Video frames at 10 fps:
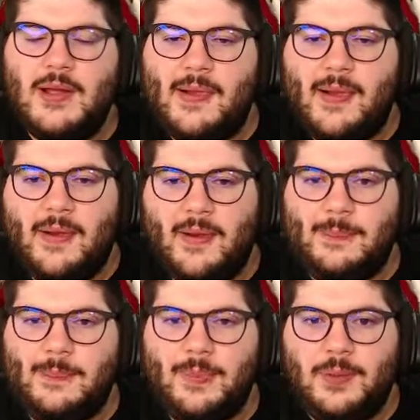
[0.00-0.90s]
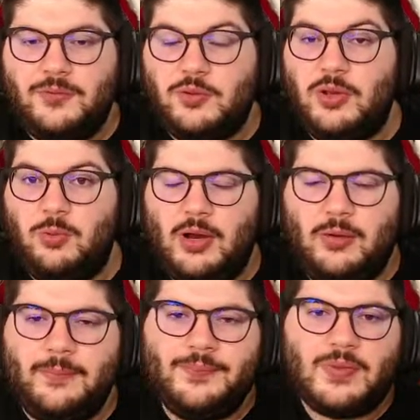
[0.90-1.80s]
of doing
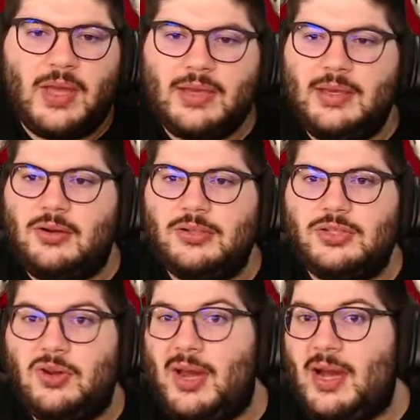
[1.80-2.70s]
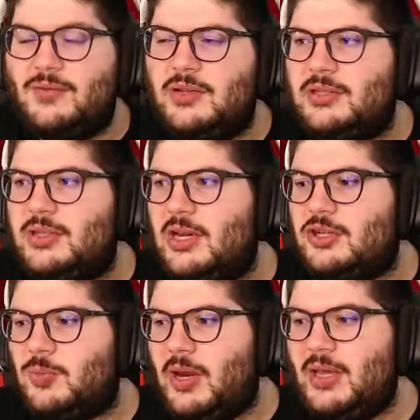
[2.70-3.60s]
well. I can get on Son after the
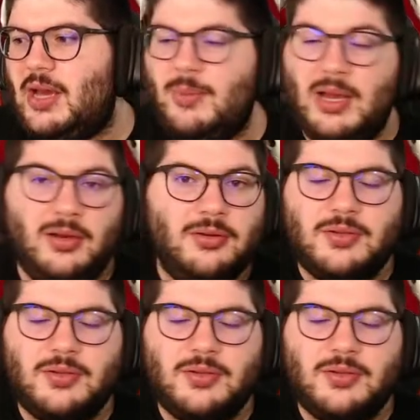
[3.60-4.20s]
international break. Yeah, I might lose